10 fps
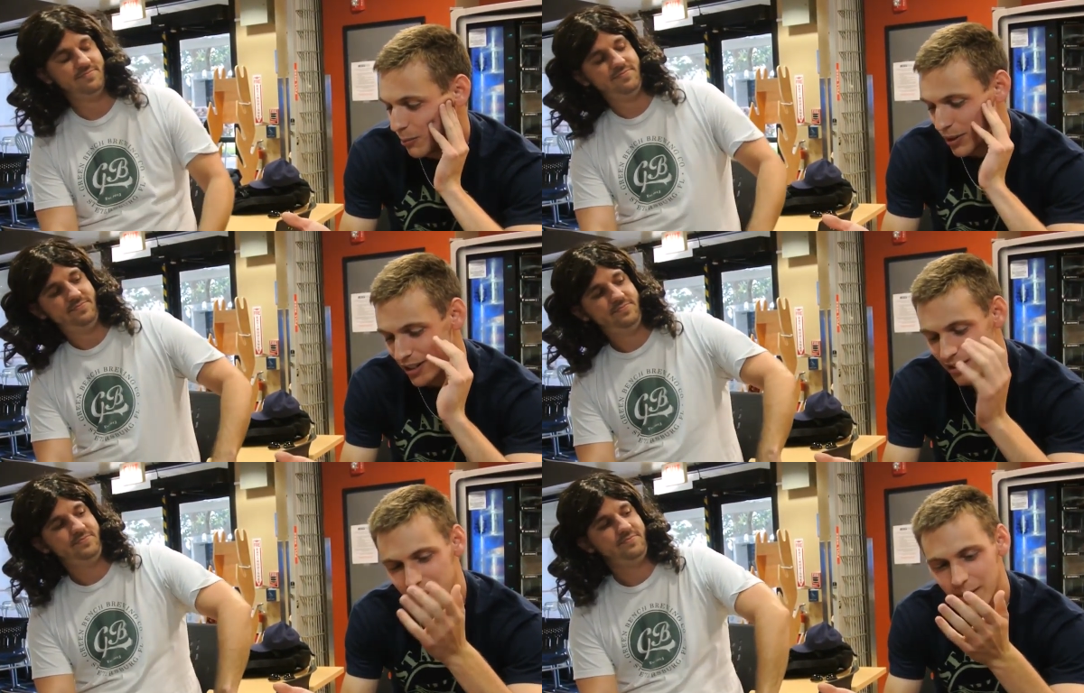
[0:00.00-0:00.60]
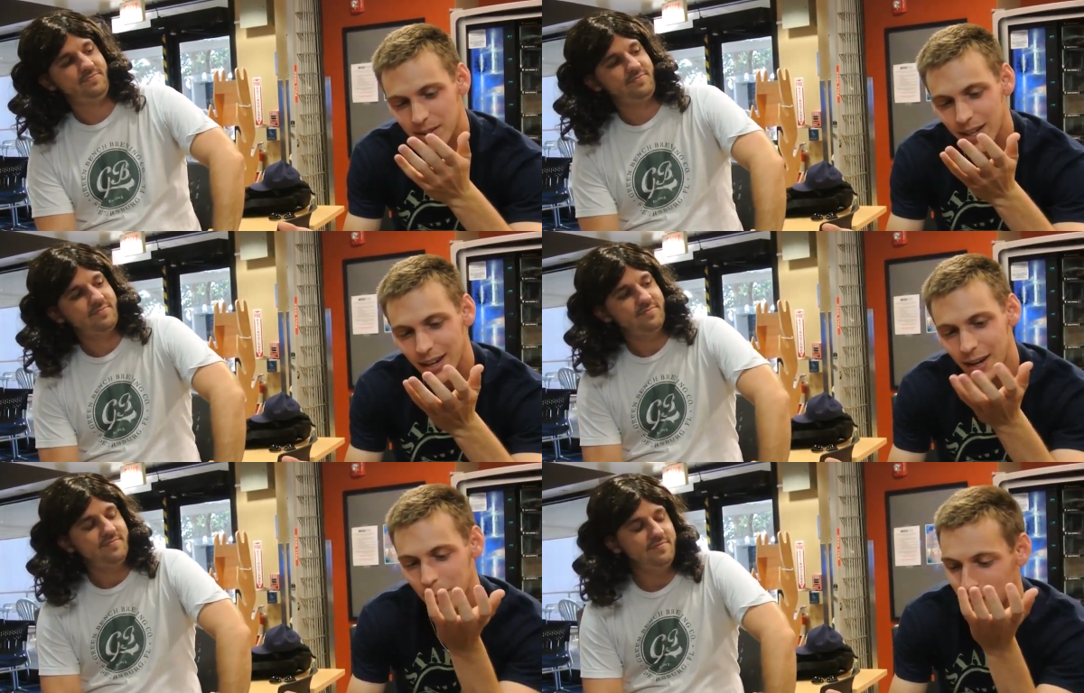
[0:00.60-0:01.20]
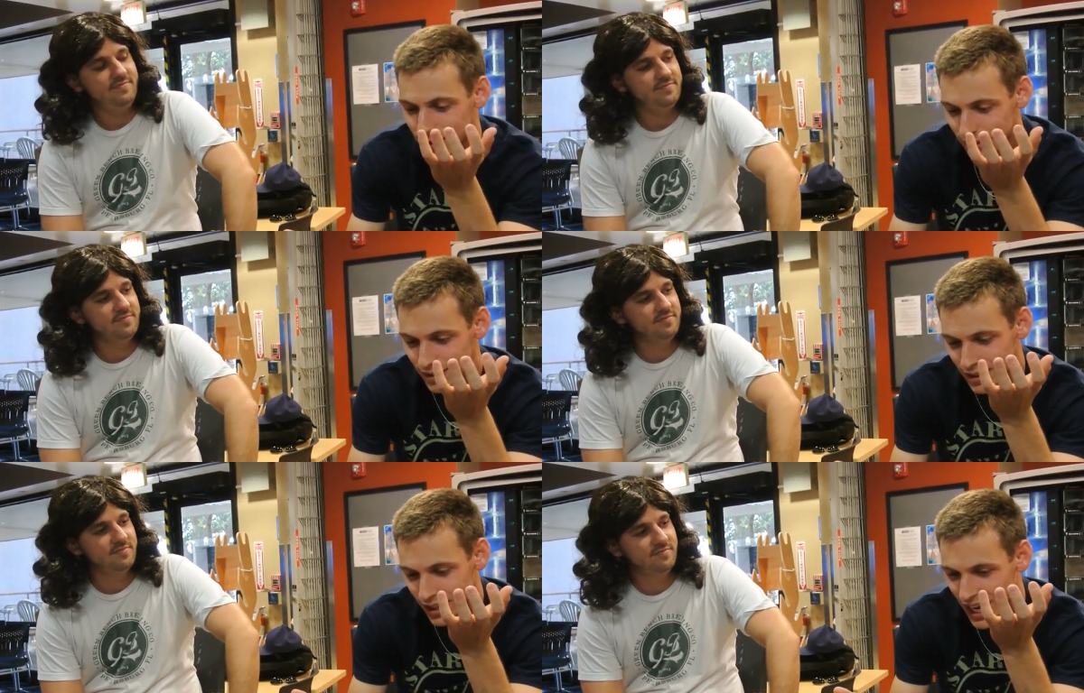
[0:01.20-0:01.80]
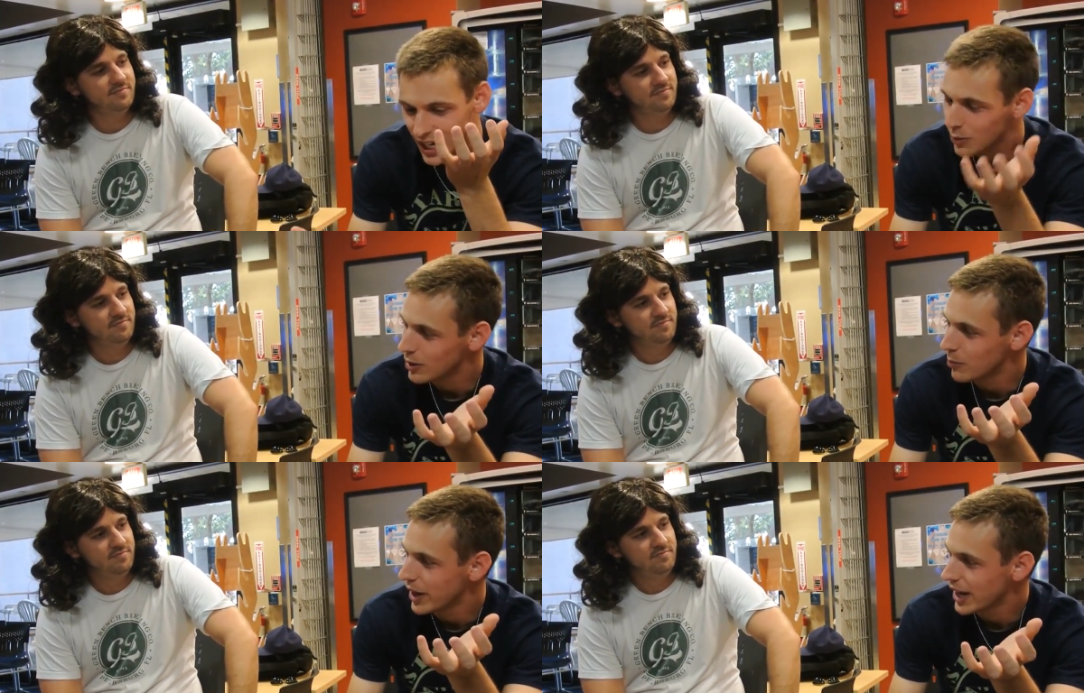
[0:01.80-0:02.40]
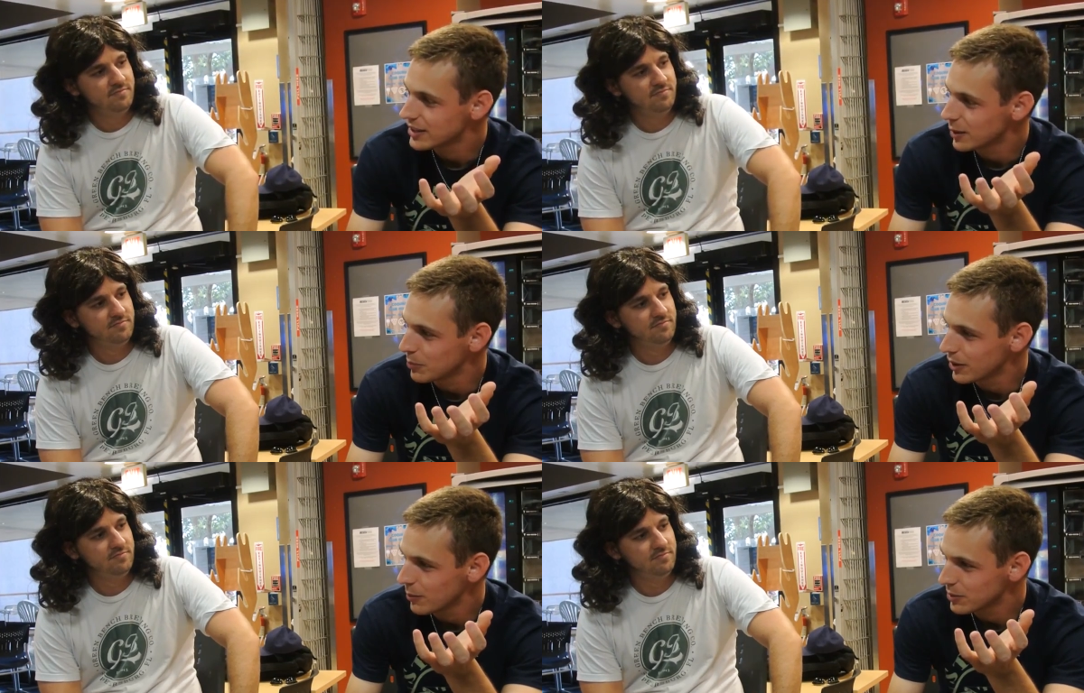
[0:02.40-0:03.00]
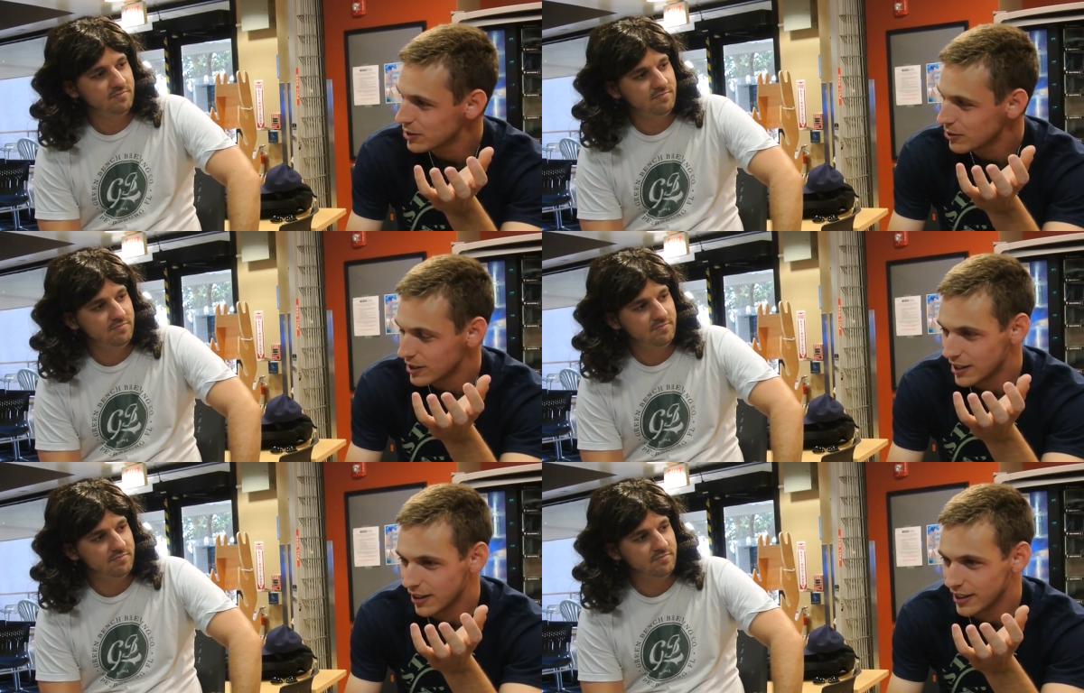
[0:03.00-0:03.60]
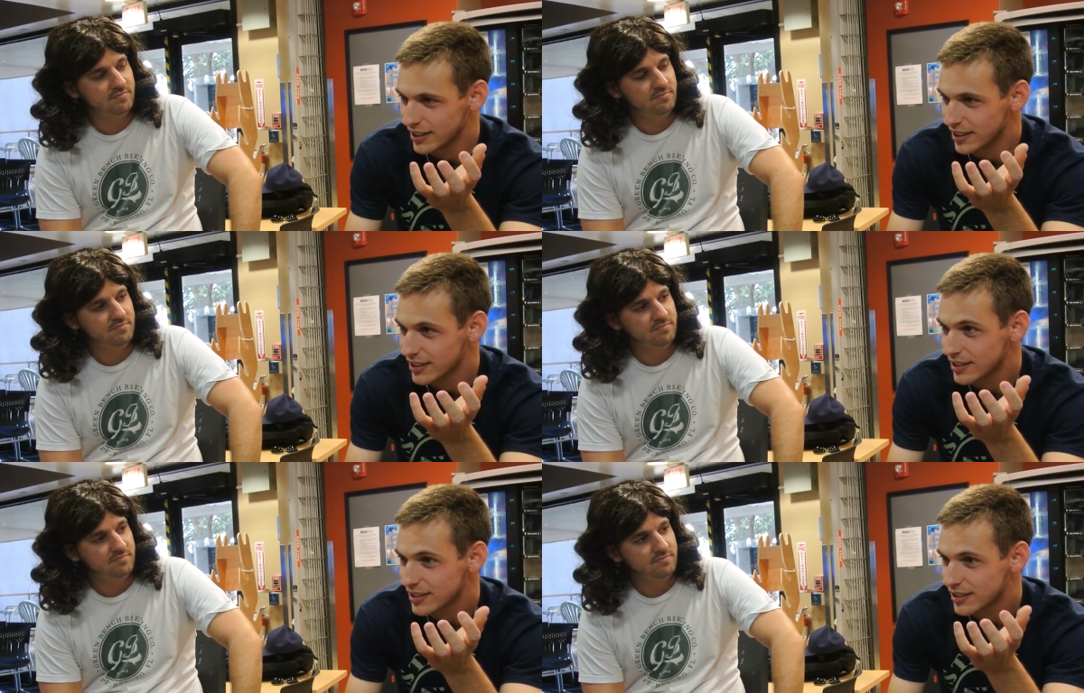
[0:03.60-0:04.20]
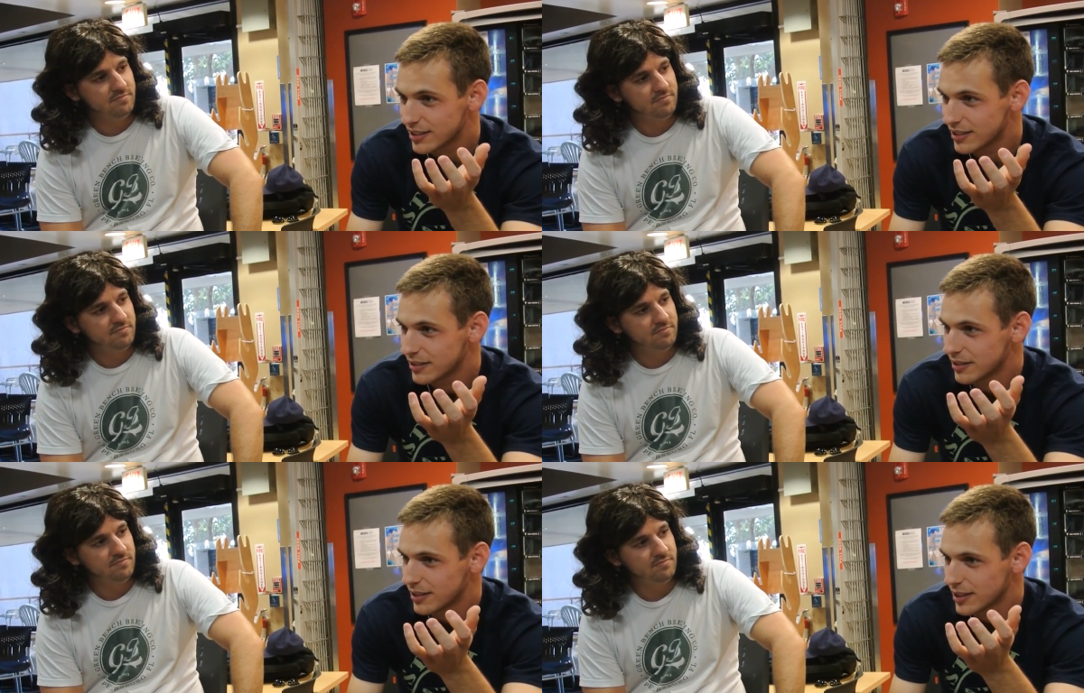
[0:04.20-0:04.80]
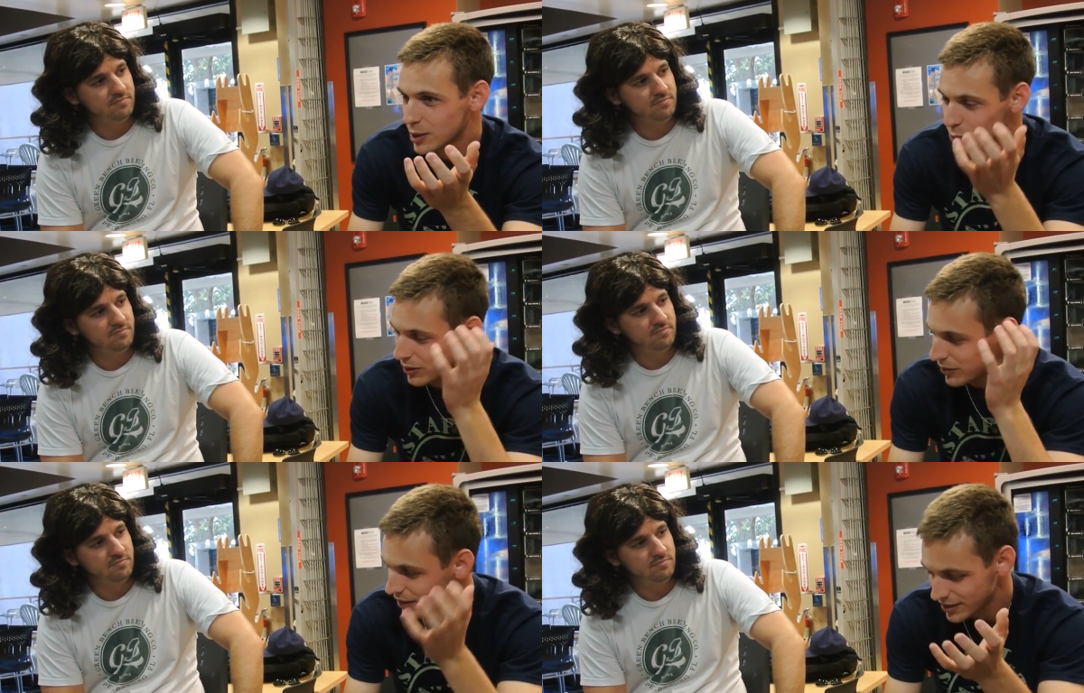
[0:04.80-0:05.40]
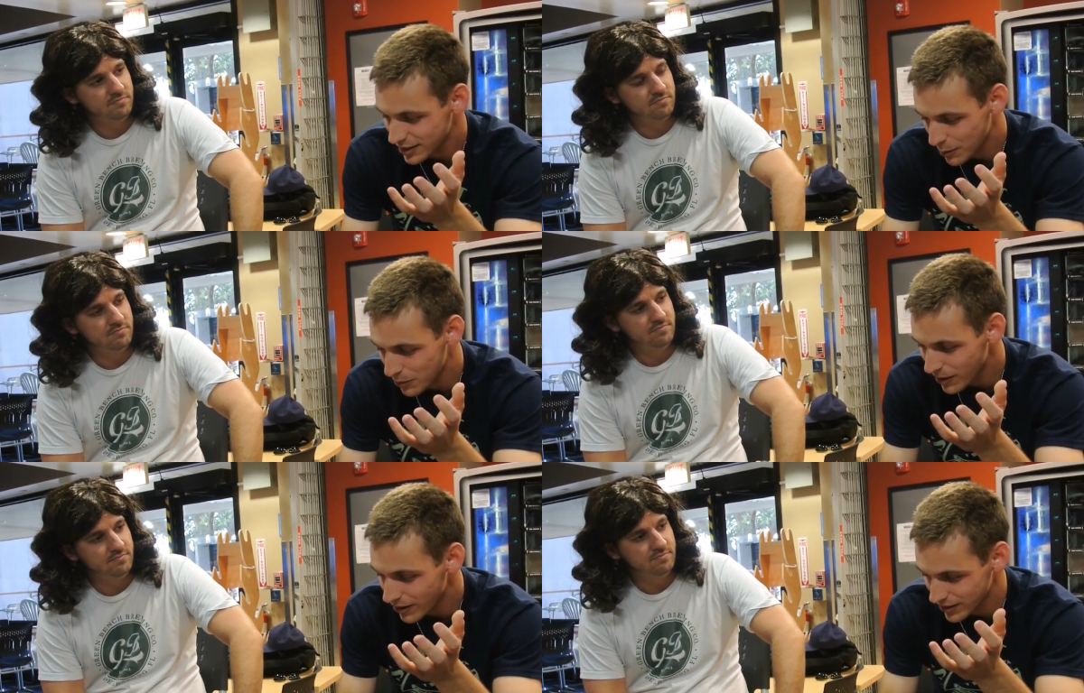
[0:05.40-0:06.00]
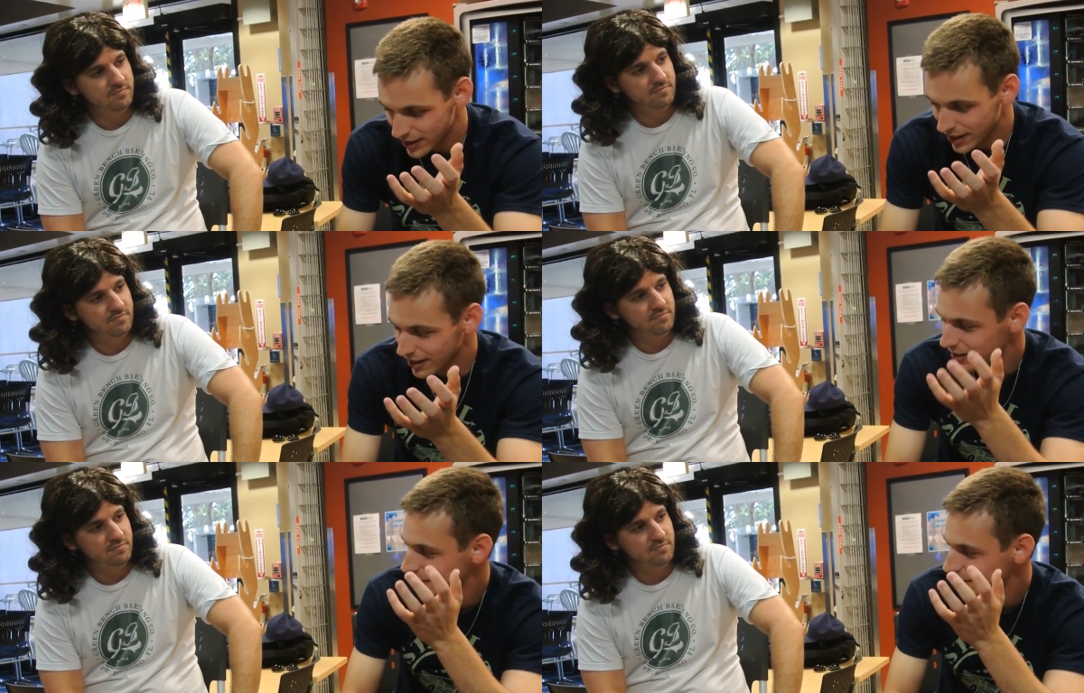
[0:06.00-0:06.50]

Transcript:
Speaker 1: but at the same time, I don't want to pass up an opportunity like this. Because what if it doesn't come around again?